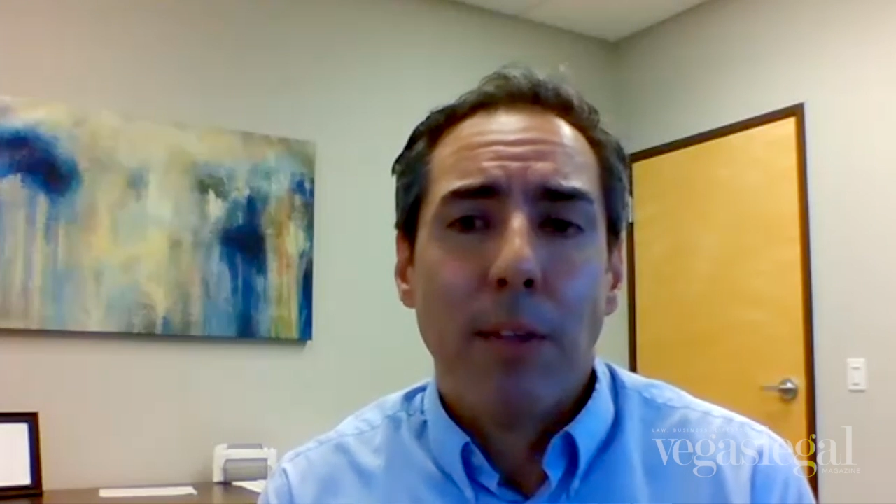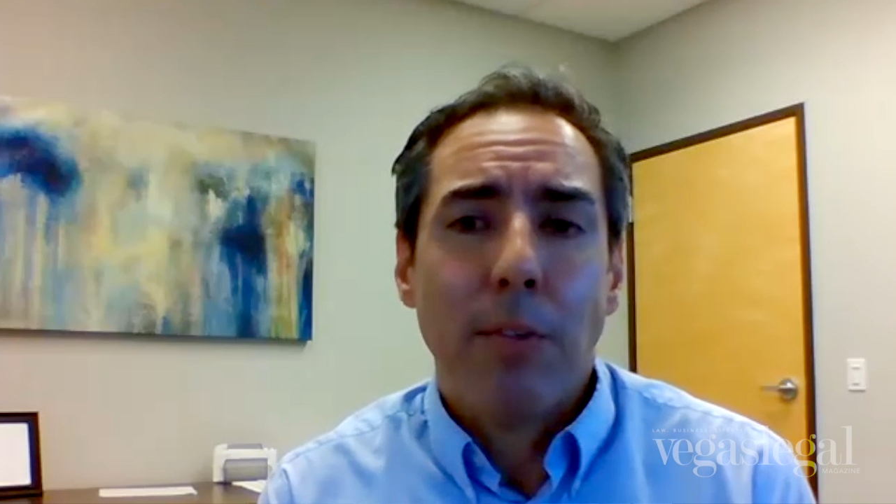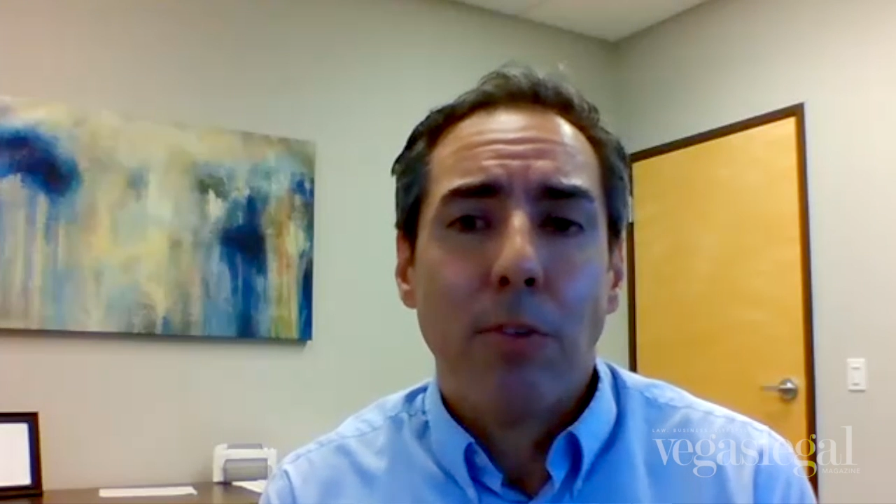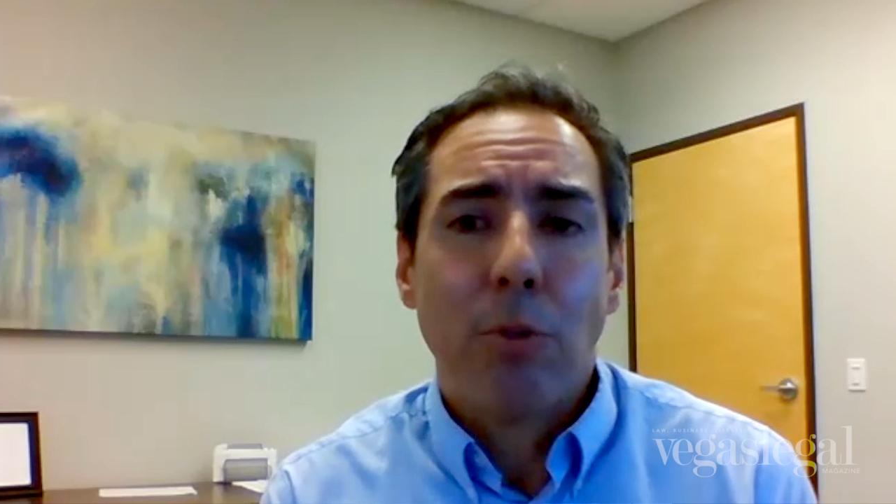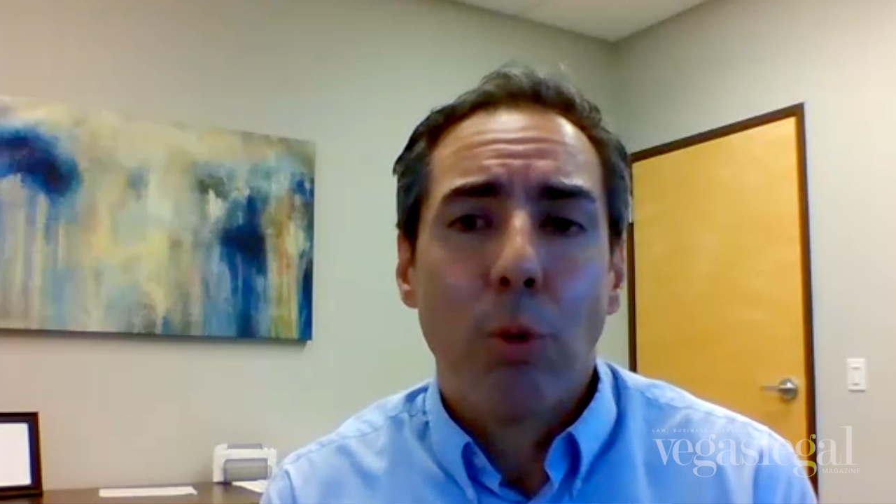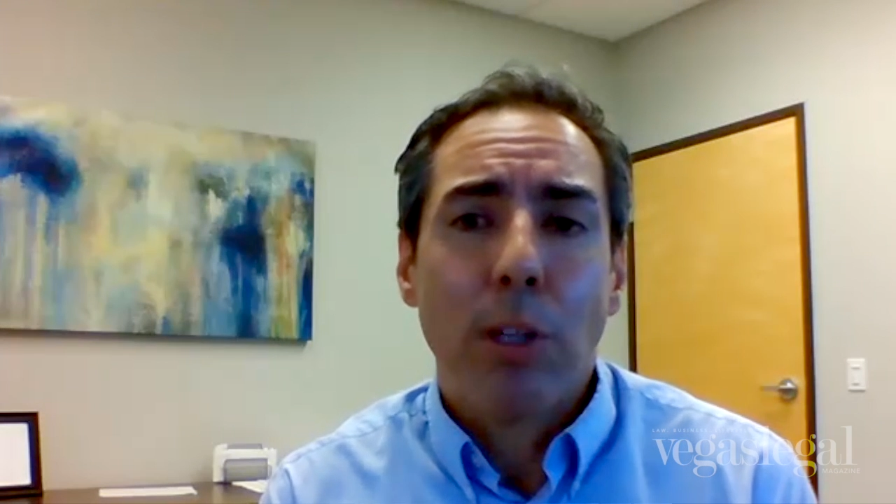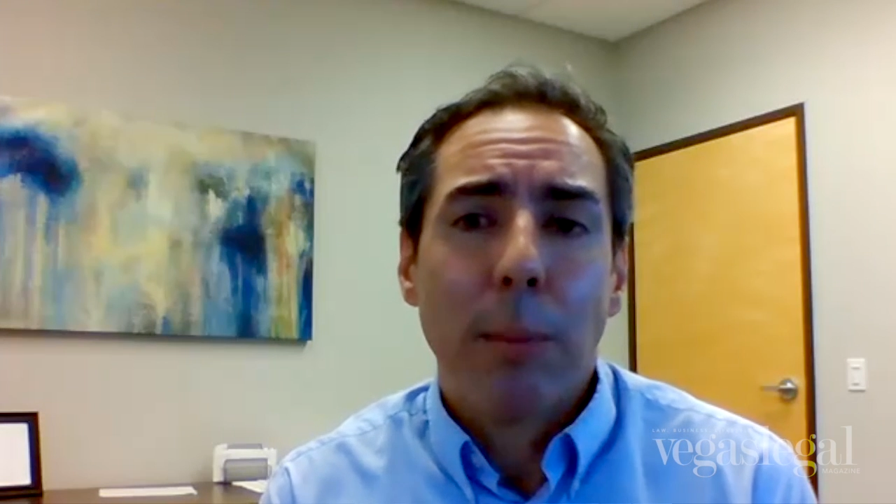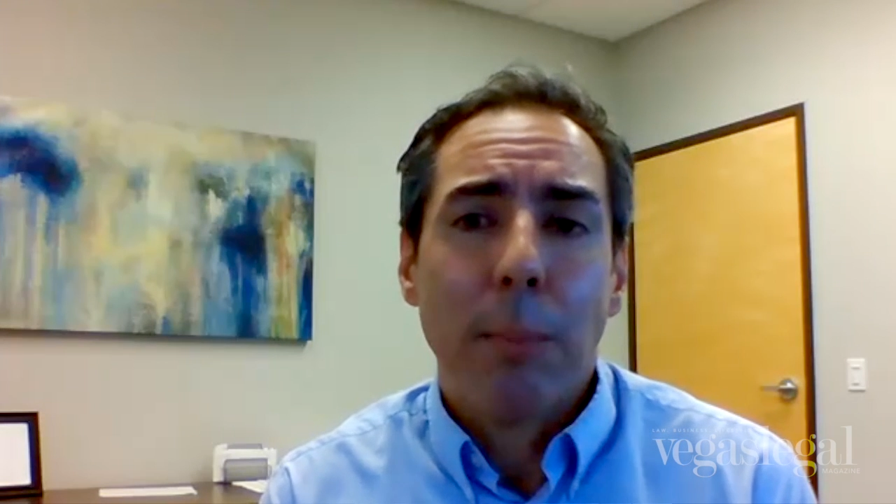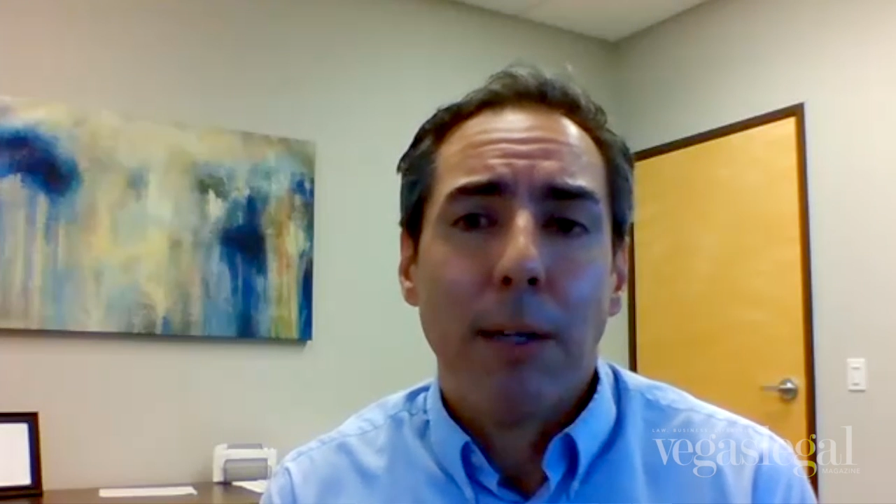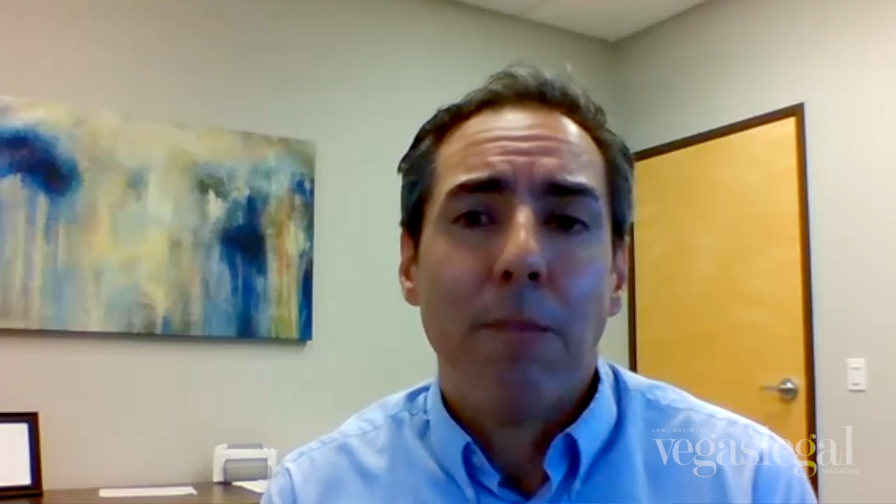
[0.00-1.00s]

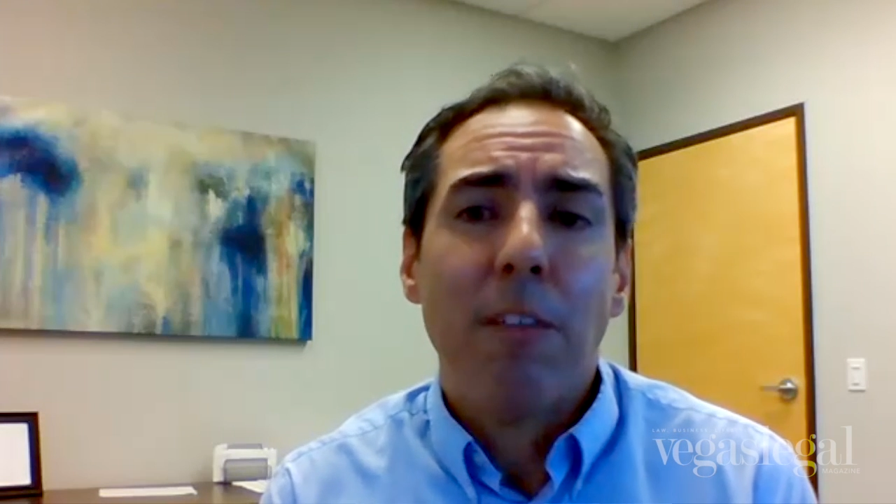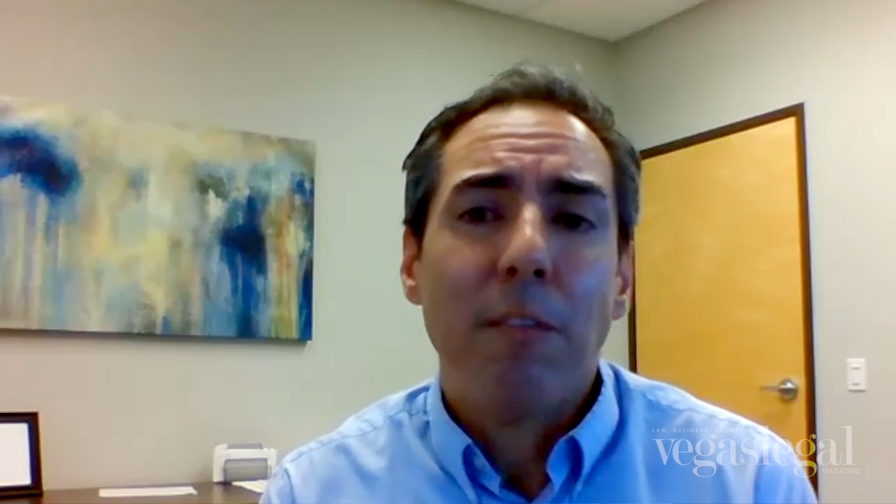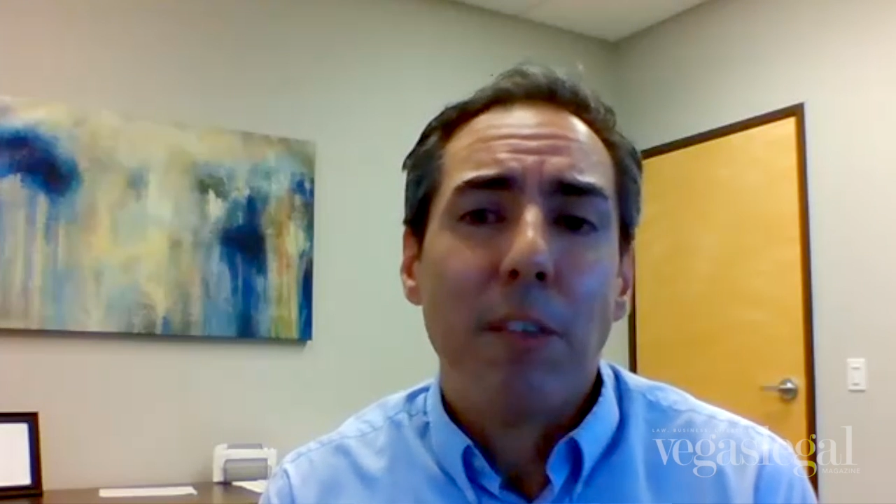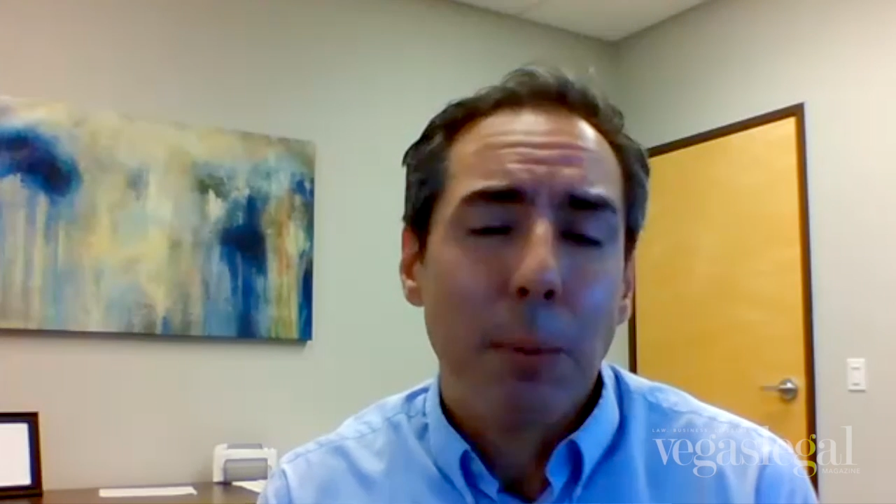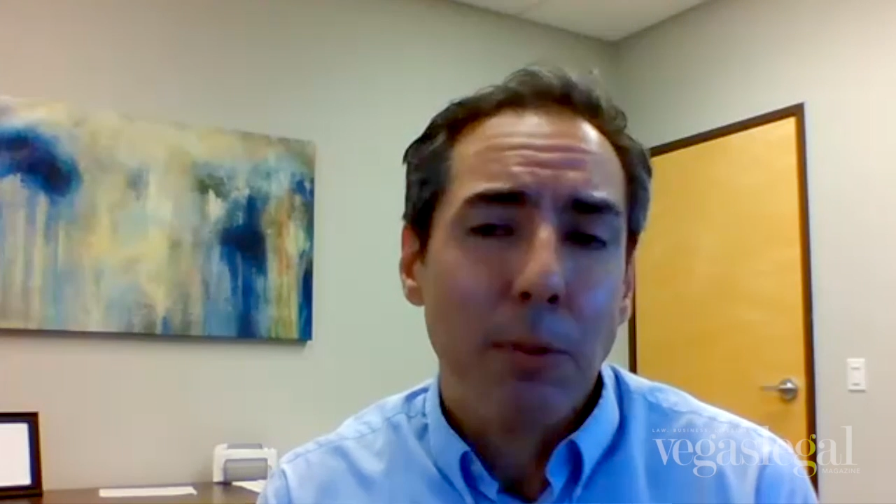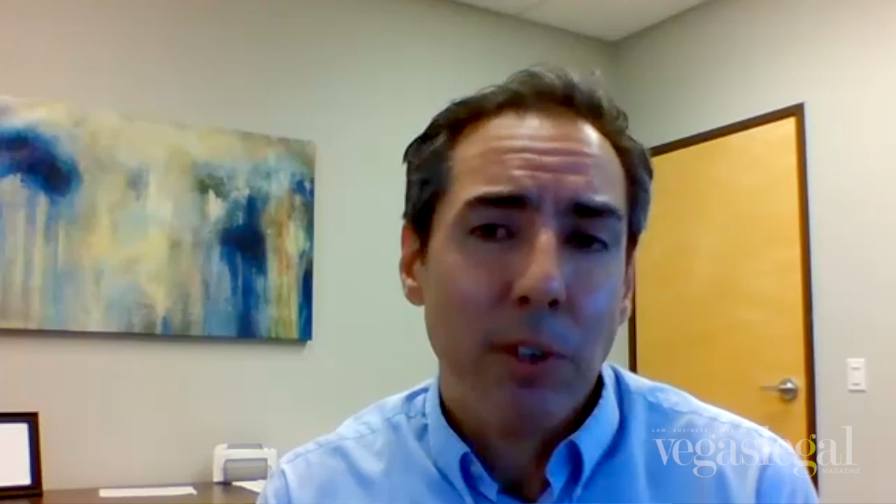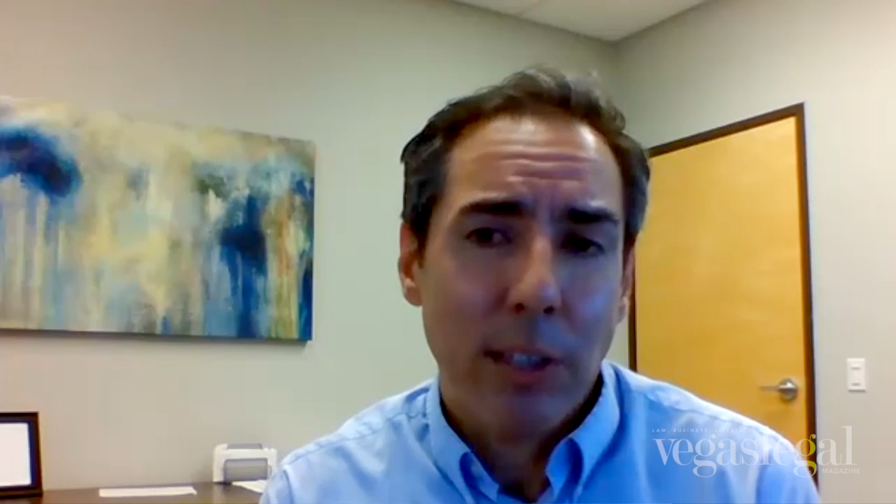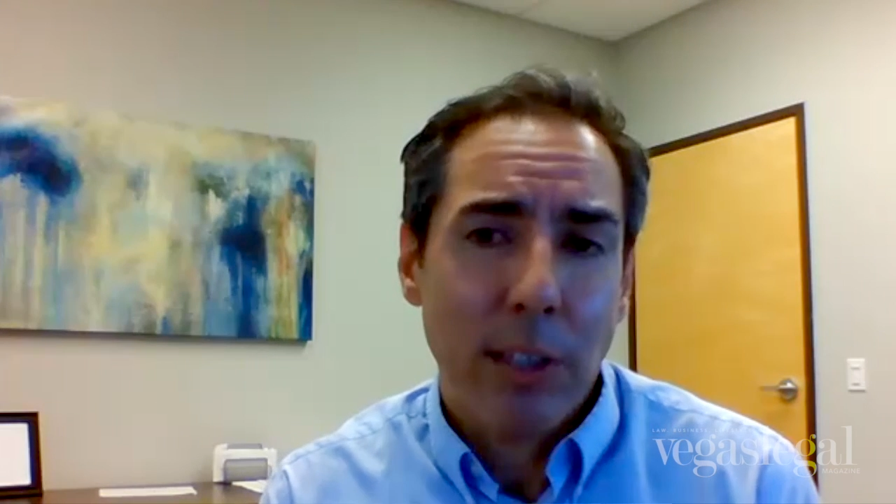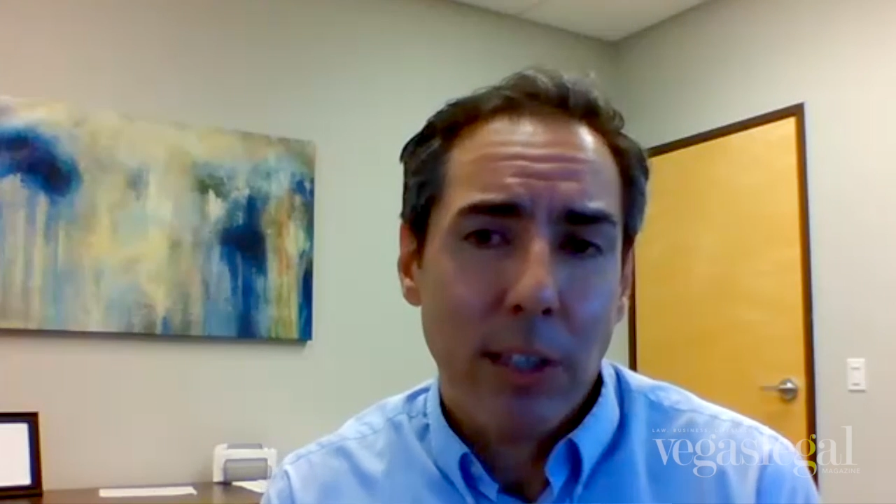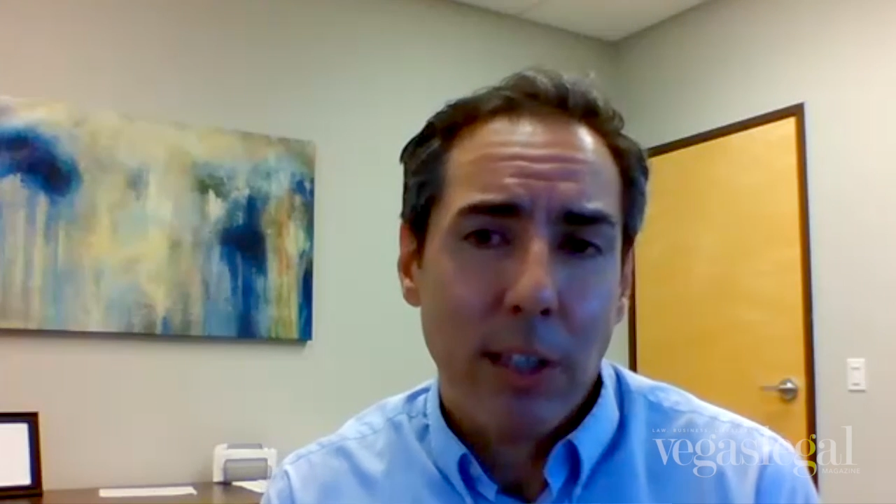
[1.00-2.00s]
historically been a 50%
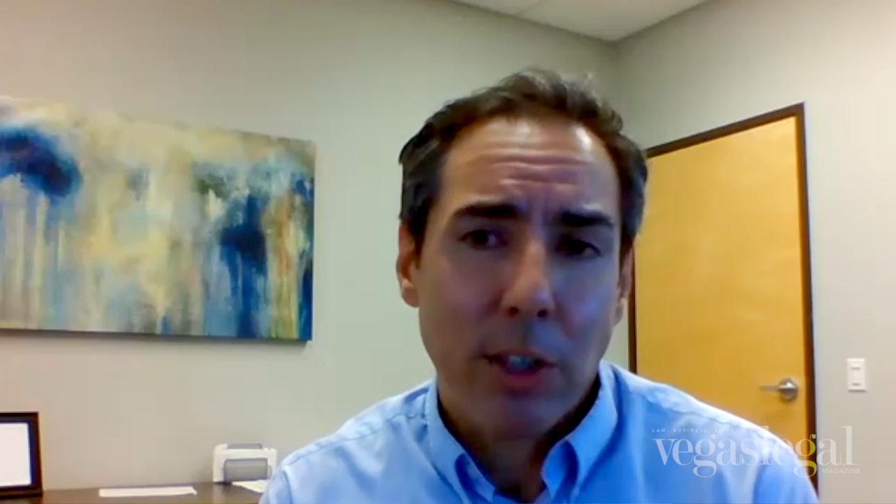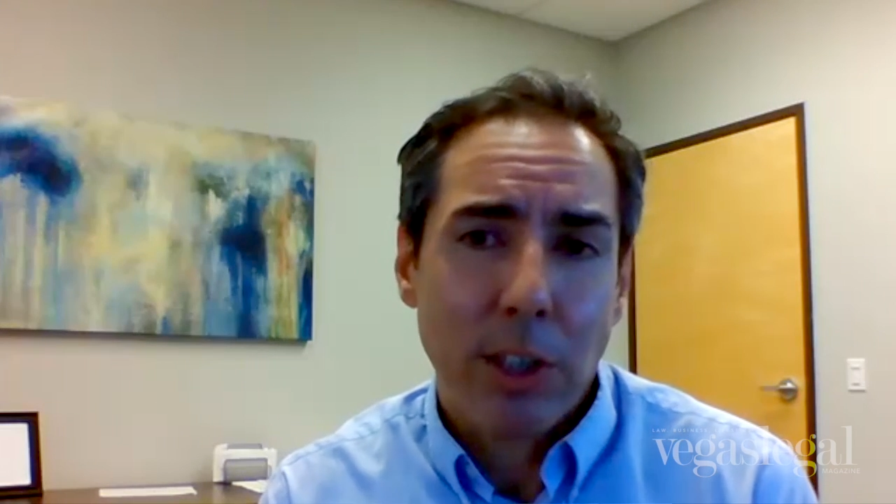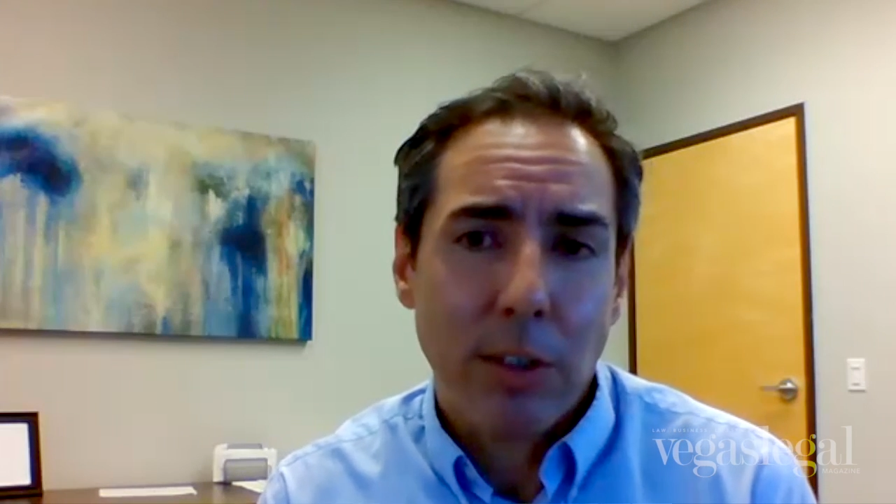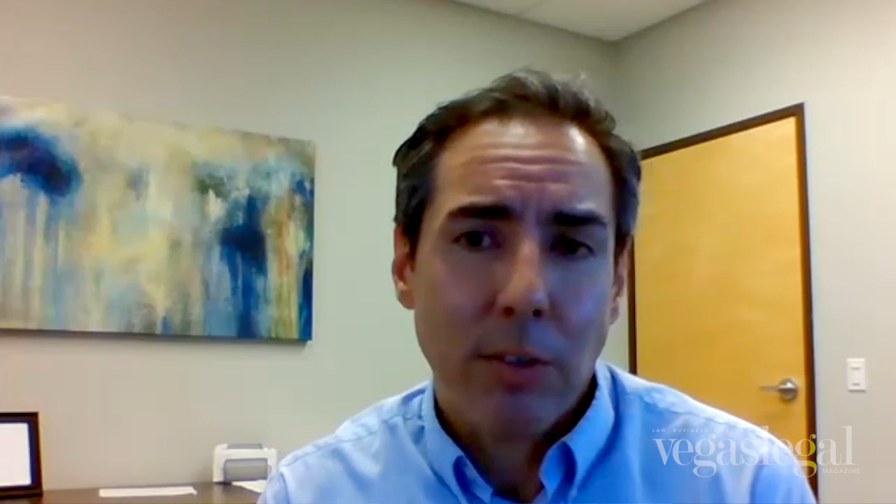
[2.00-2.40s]
deduction.